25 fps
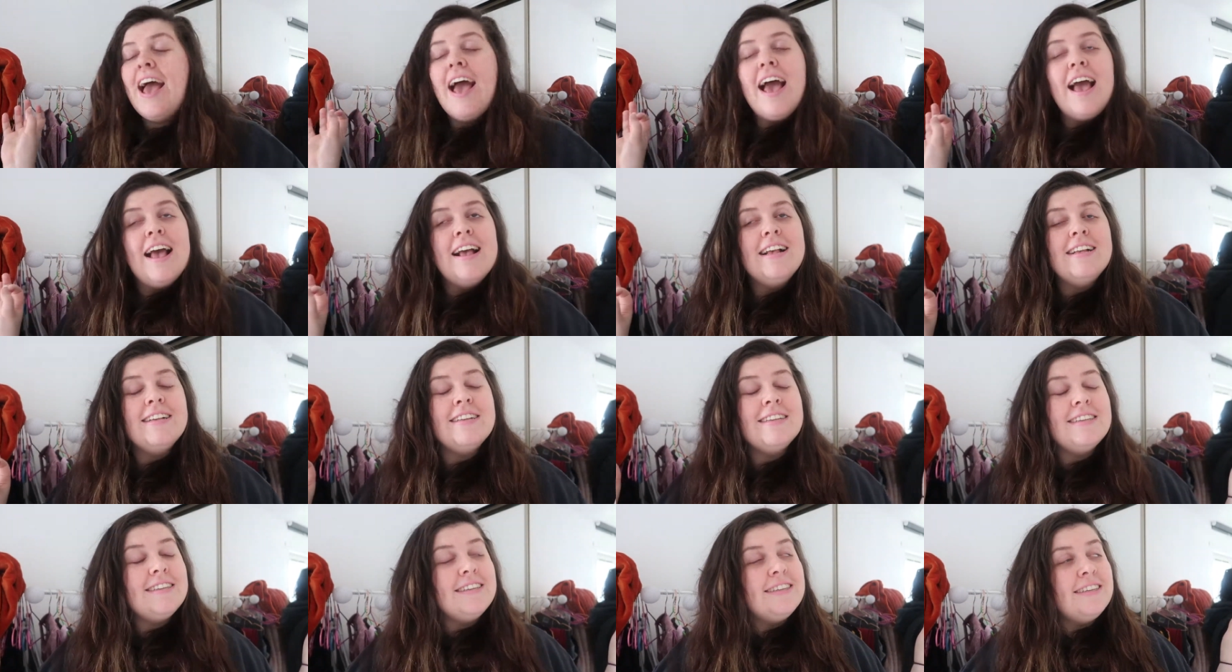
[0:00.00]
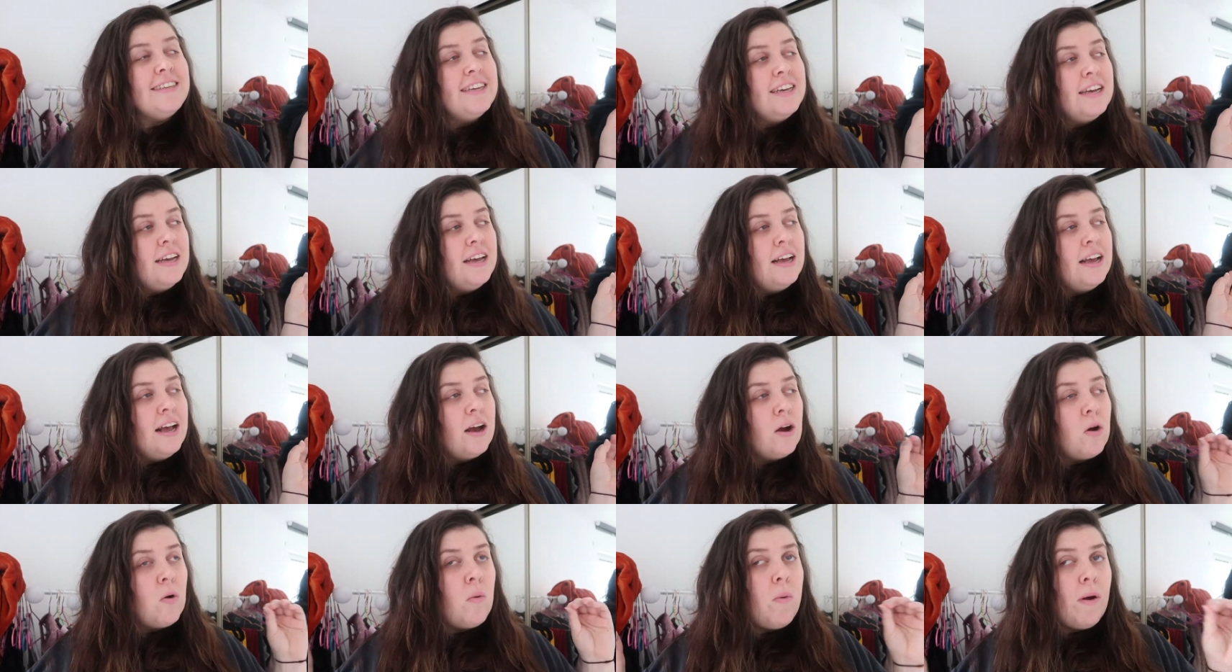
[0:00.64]
is
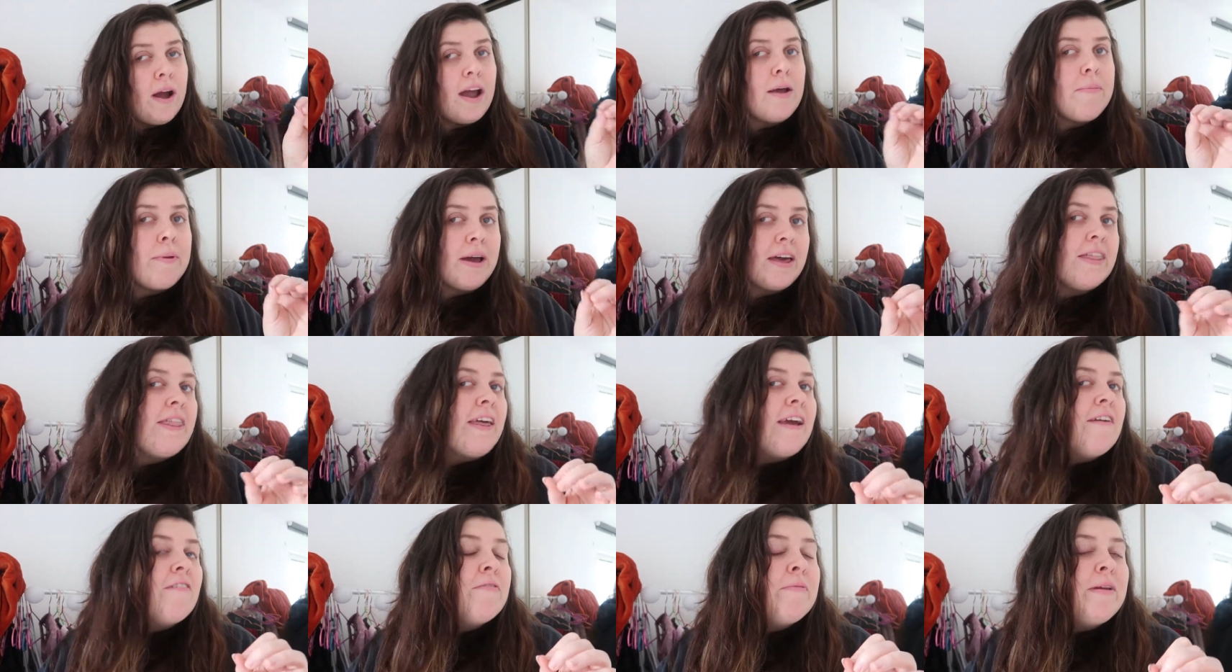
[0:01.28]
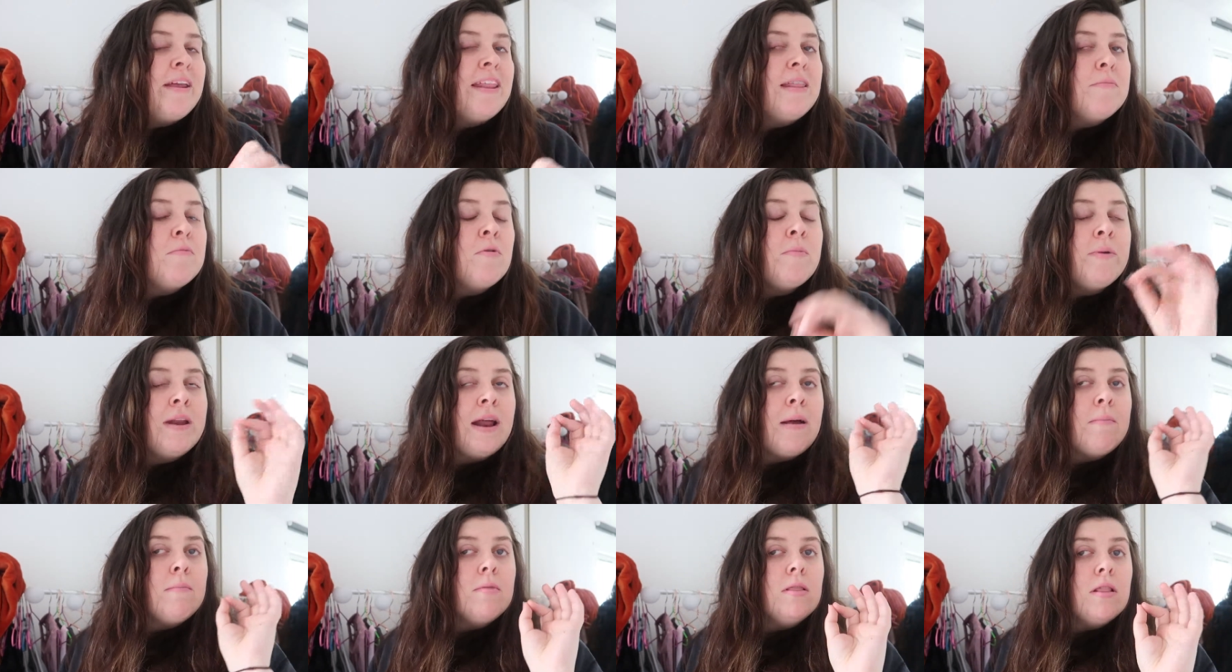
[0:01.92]
quite a big thing for me at the
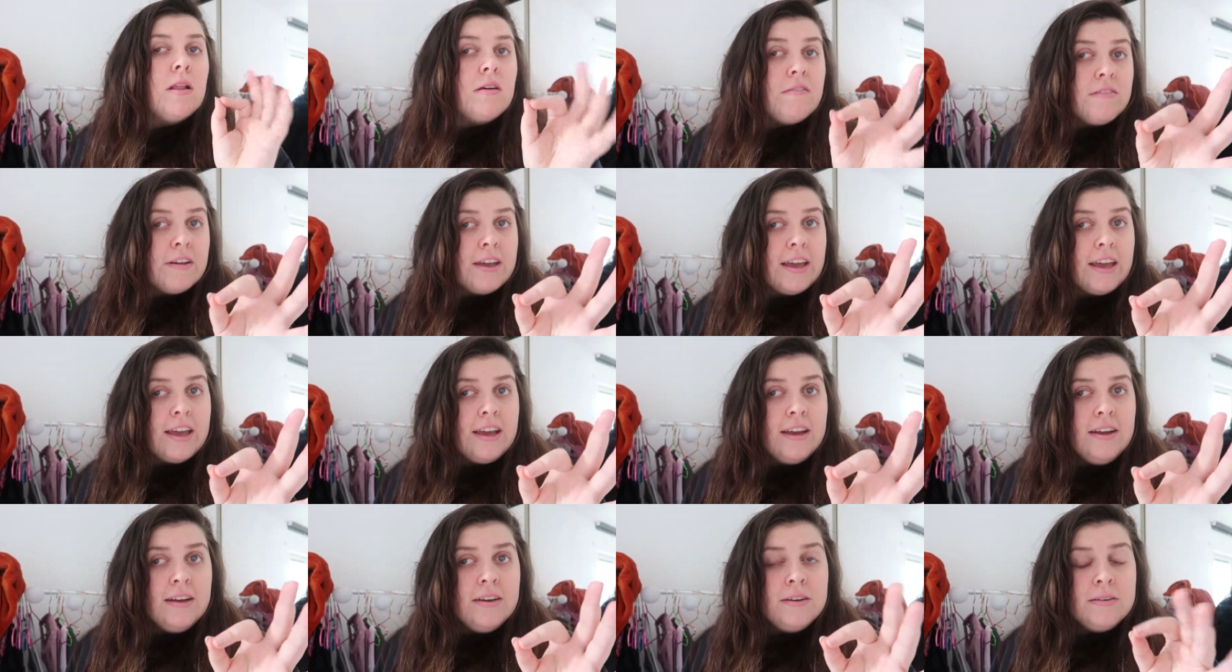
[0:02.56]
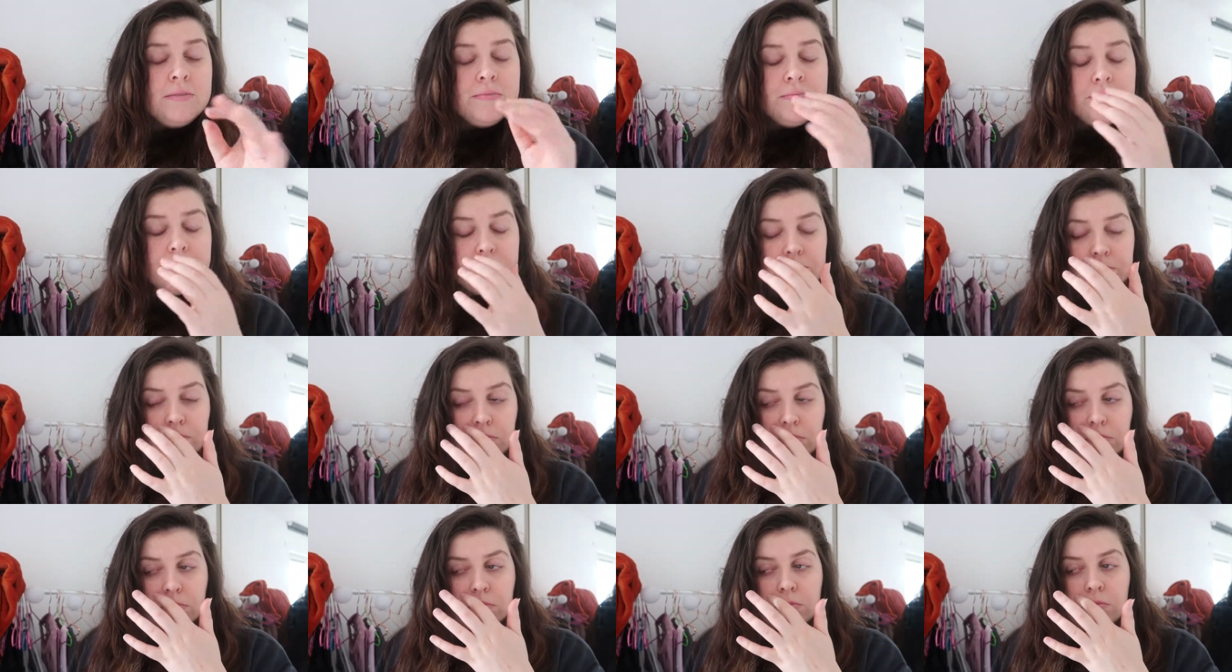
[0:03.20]
moment, I'm loving it
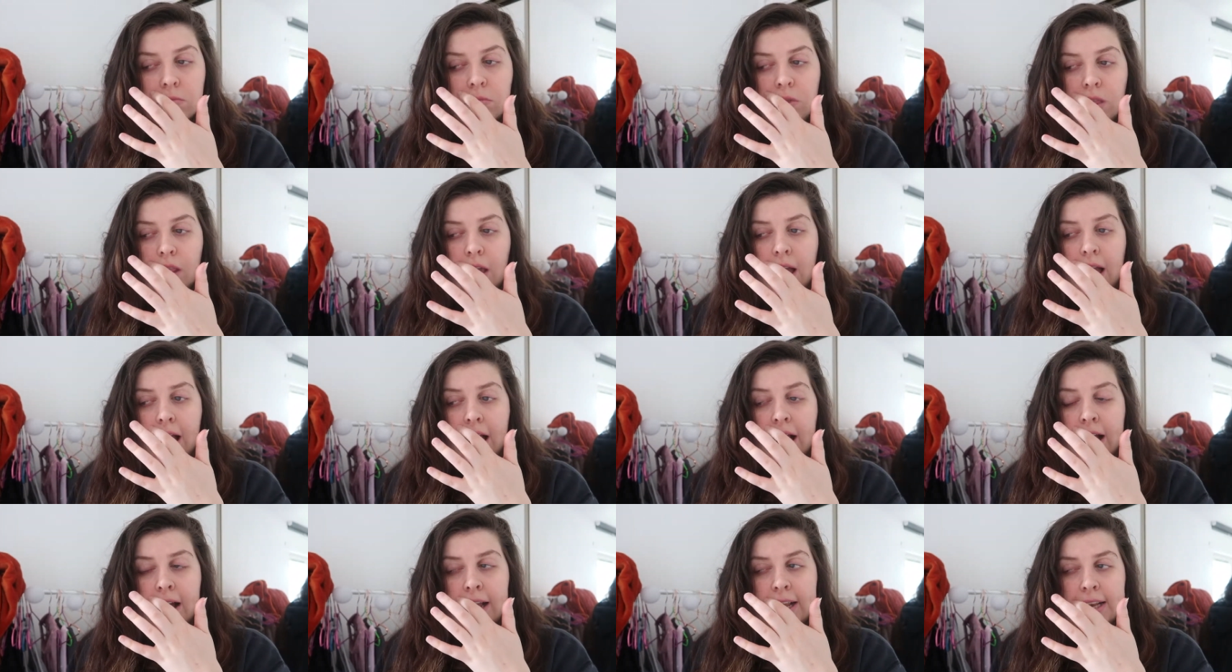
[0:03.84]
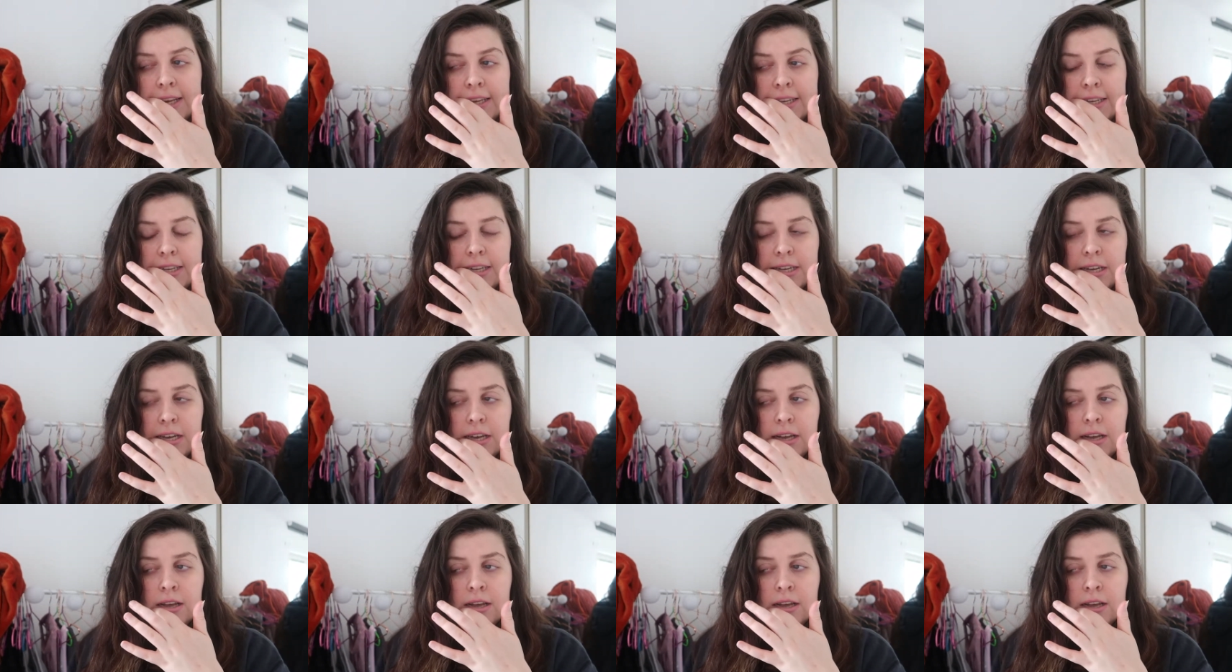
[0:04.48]
and